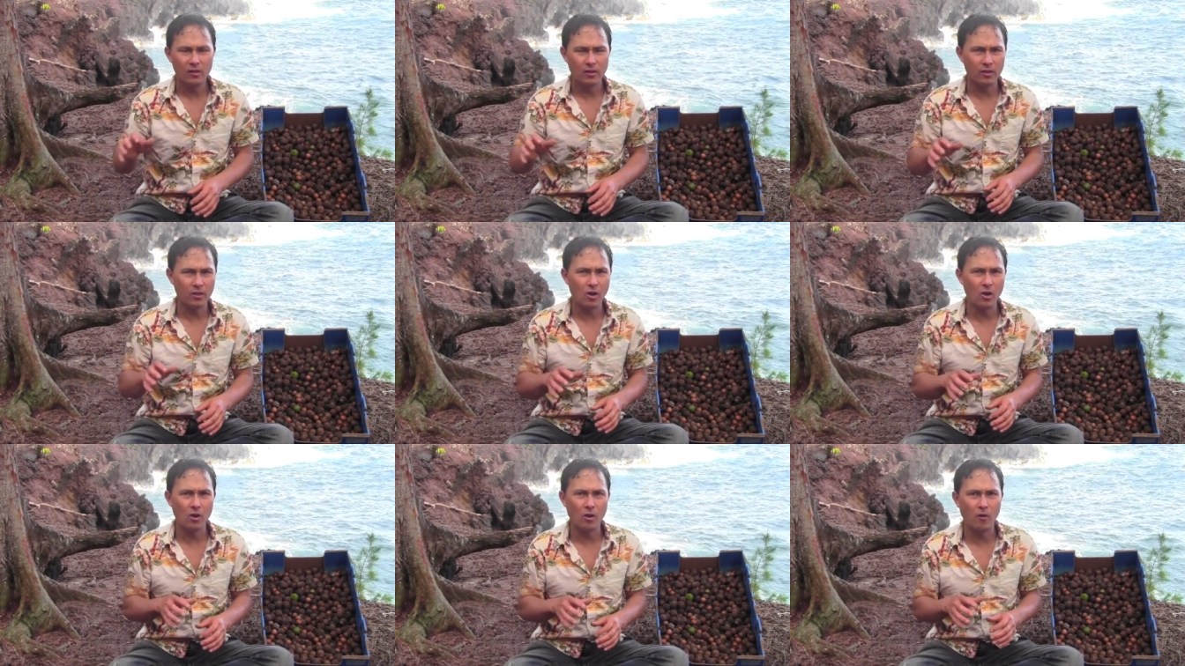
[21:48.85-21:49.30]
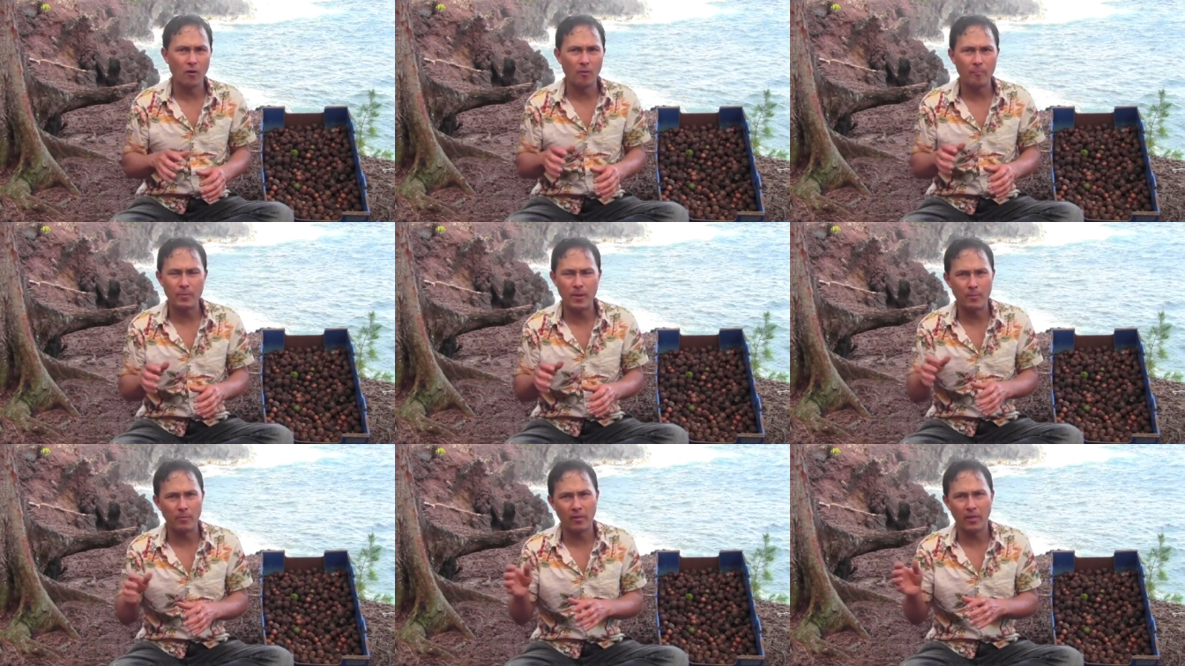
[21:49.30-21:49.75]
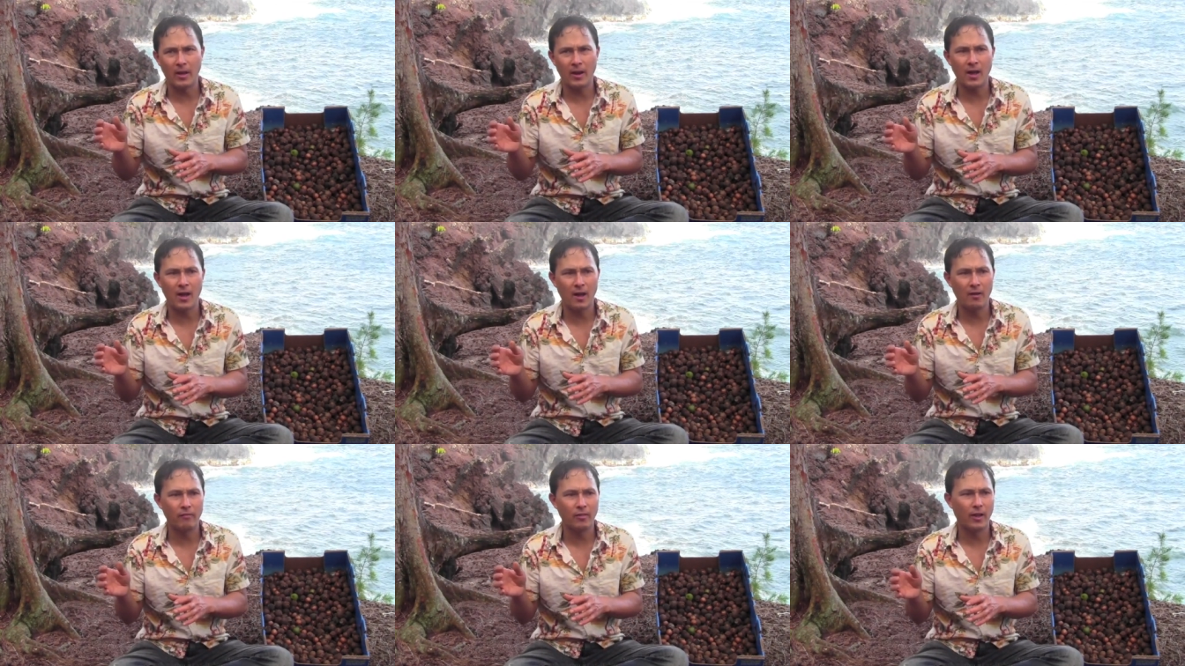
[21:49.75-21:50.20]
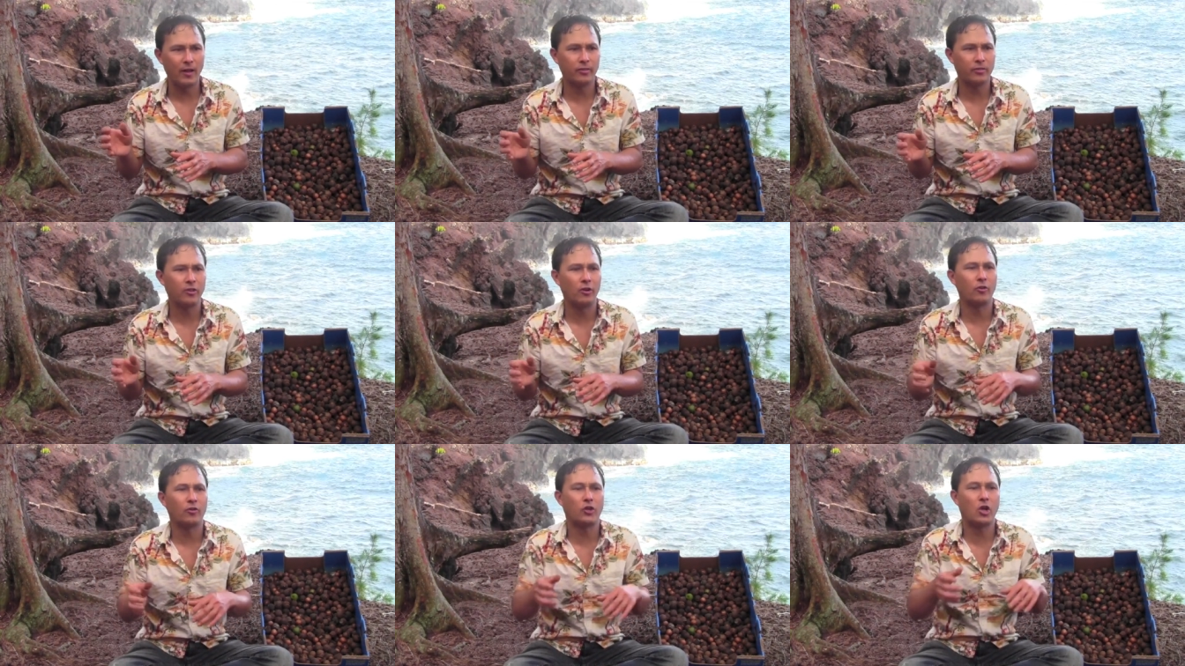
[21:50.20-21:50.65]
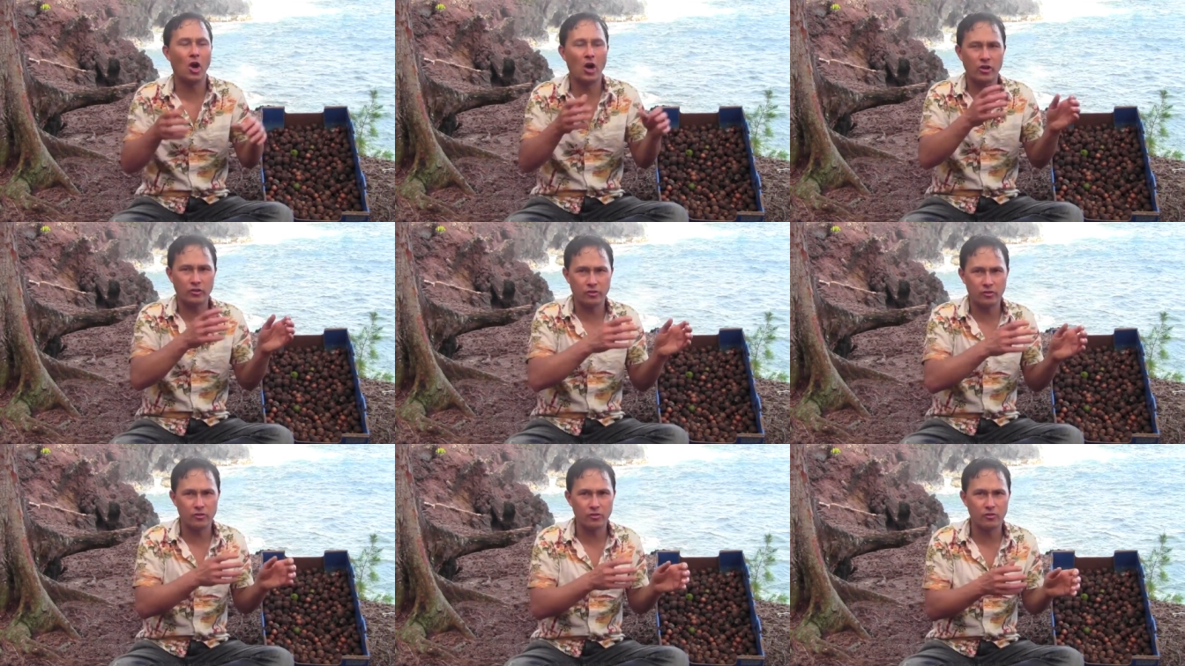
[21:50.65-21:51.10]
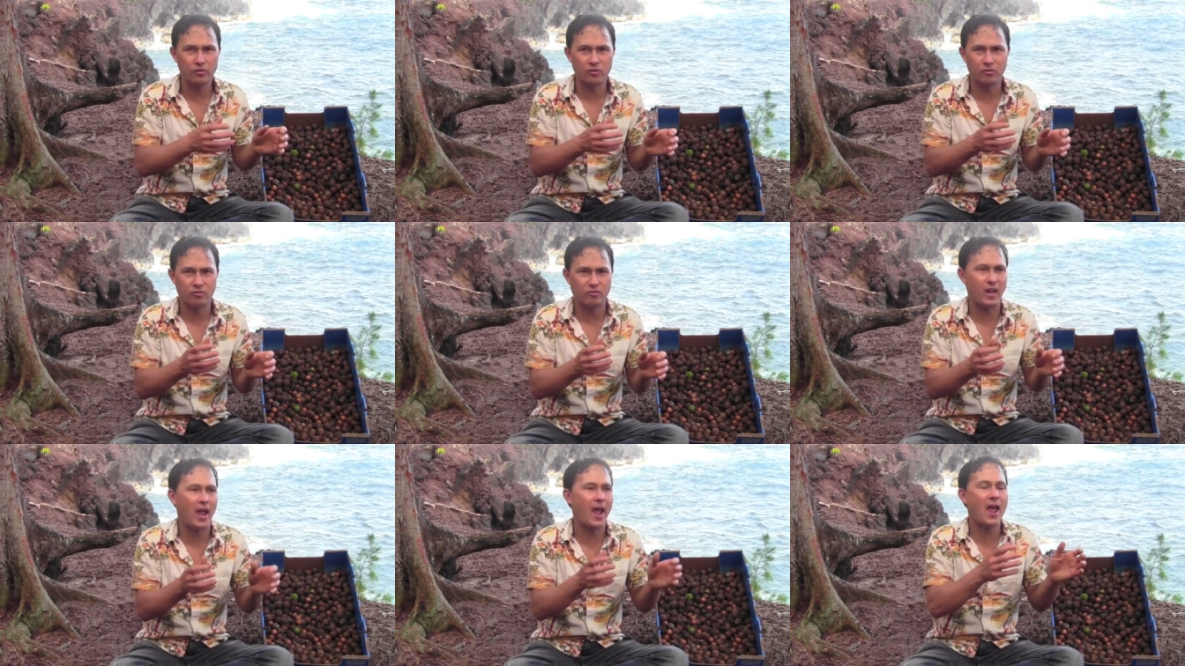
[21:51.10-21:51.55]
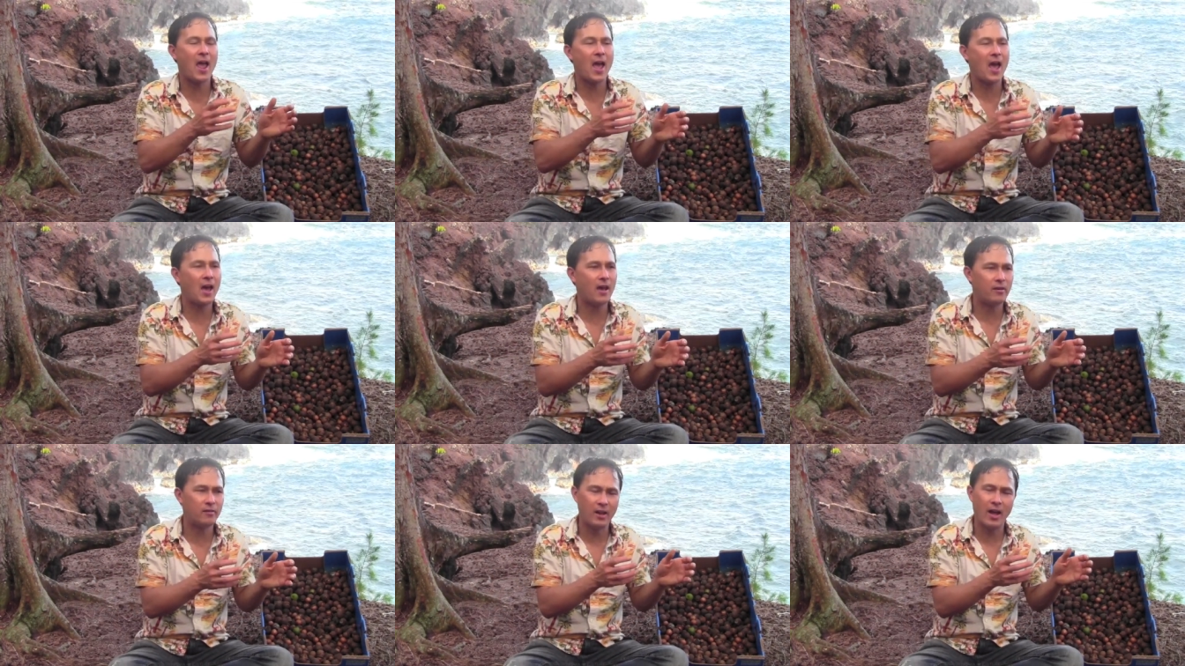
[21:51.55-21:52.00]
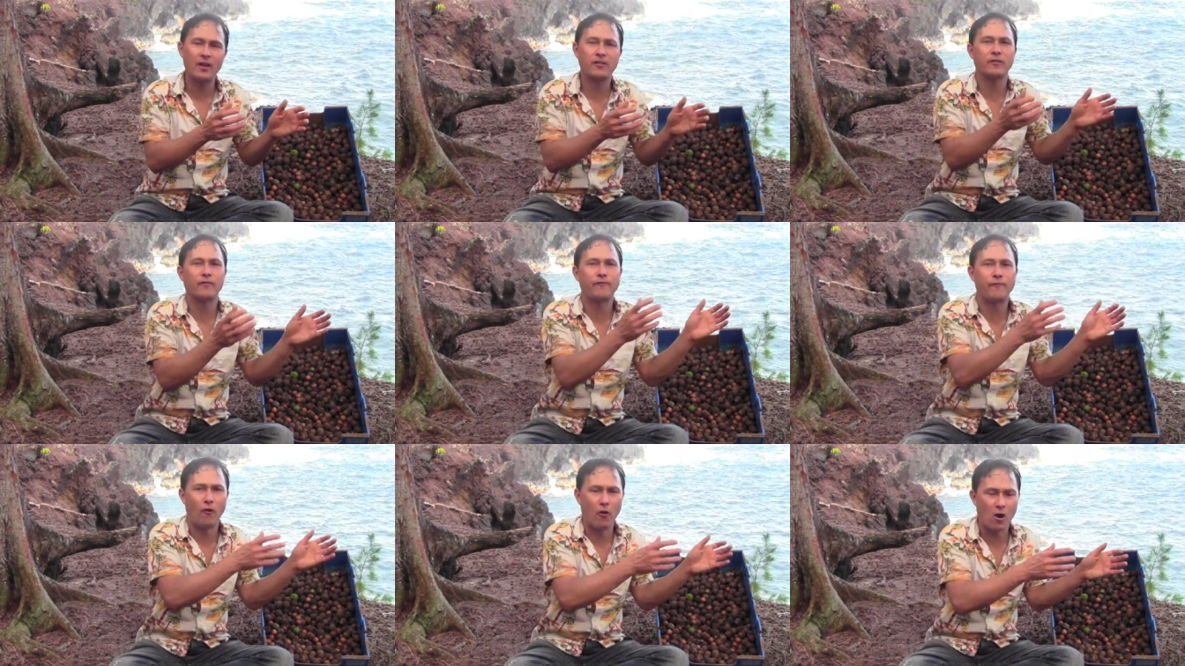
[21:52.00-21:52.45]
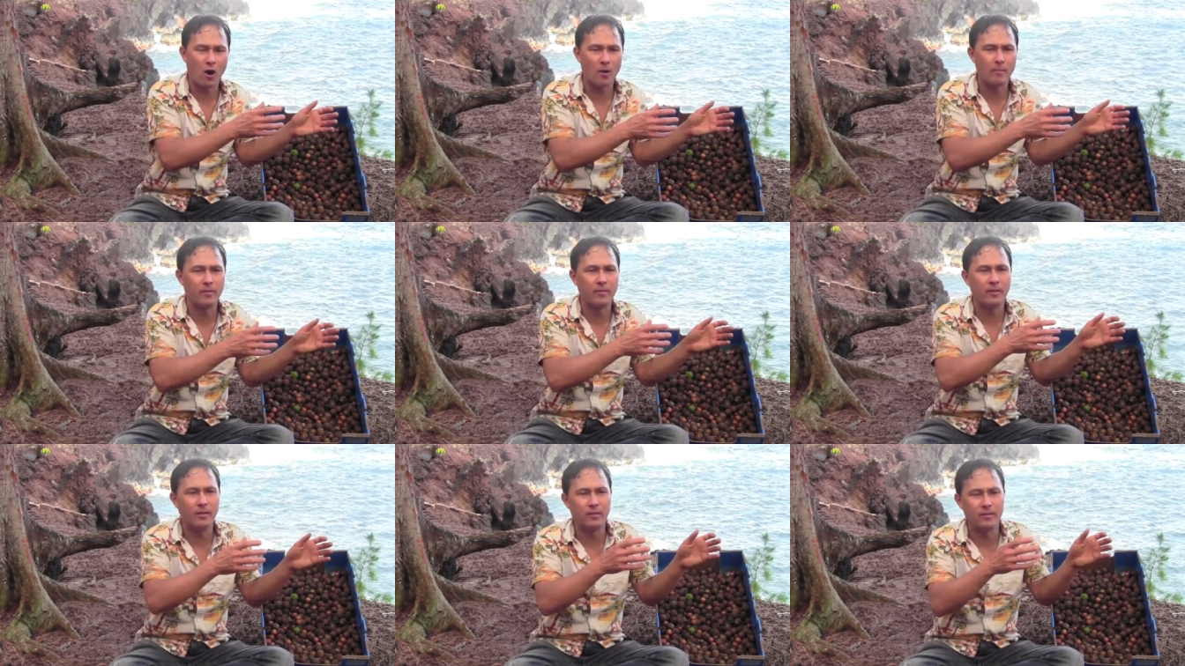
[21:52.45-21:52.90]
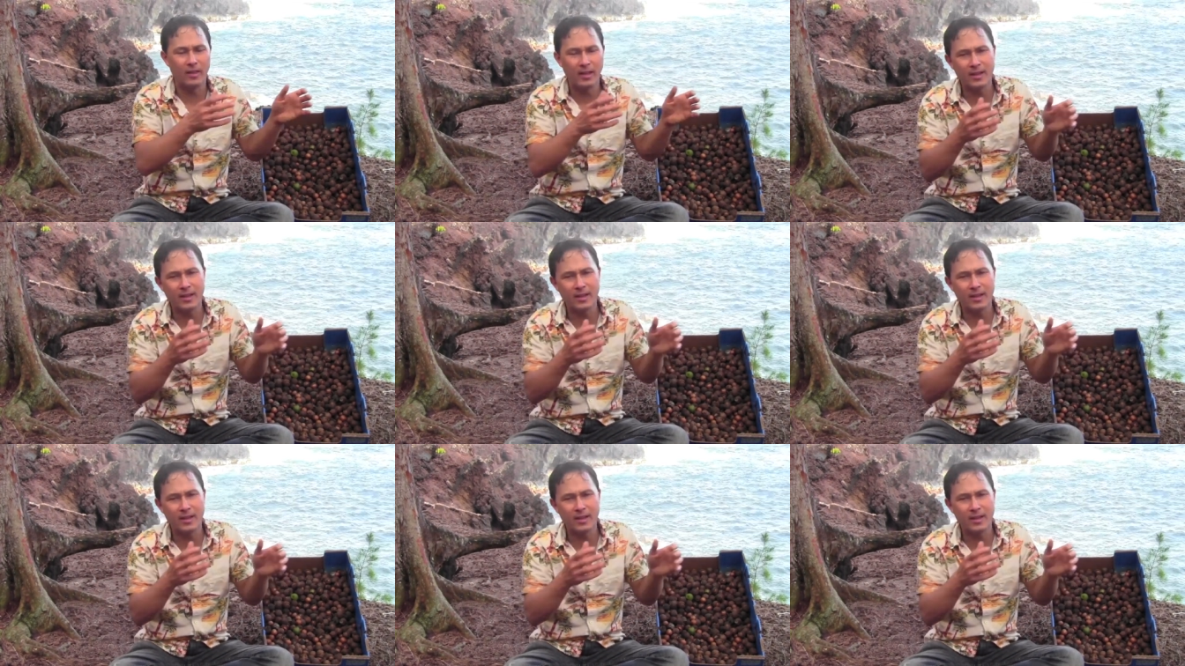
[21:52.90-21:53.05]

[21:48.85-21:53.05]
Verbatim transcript: you know, people that have like their cousin's dad has a farm and they,